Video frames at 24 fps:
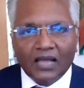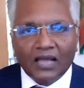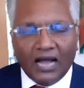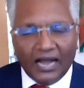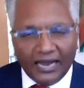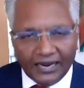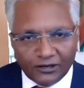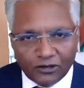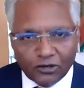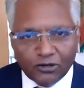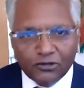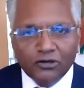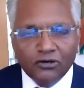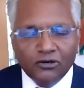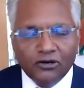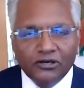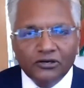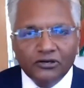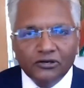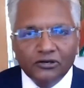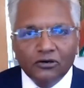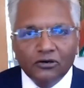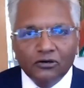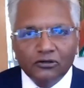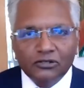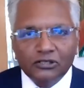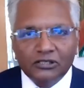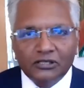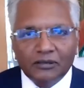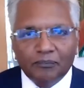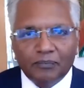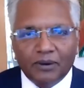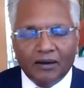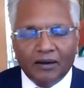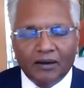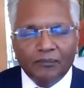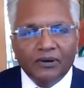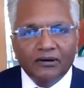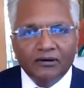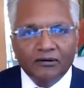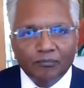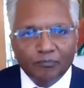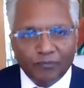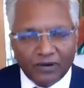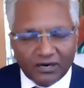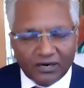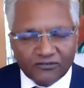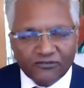I know you're going to go to the pub,
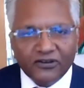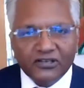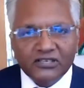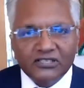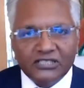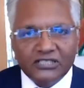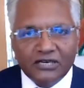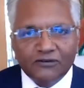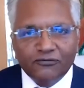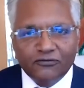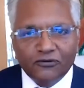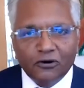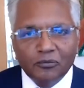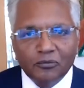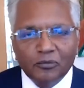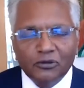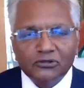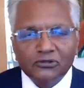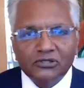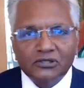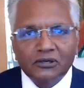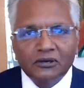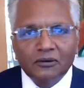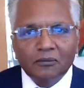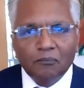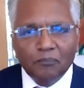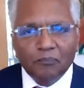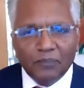but first and foremost,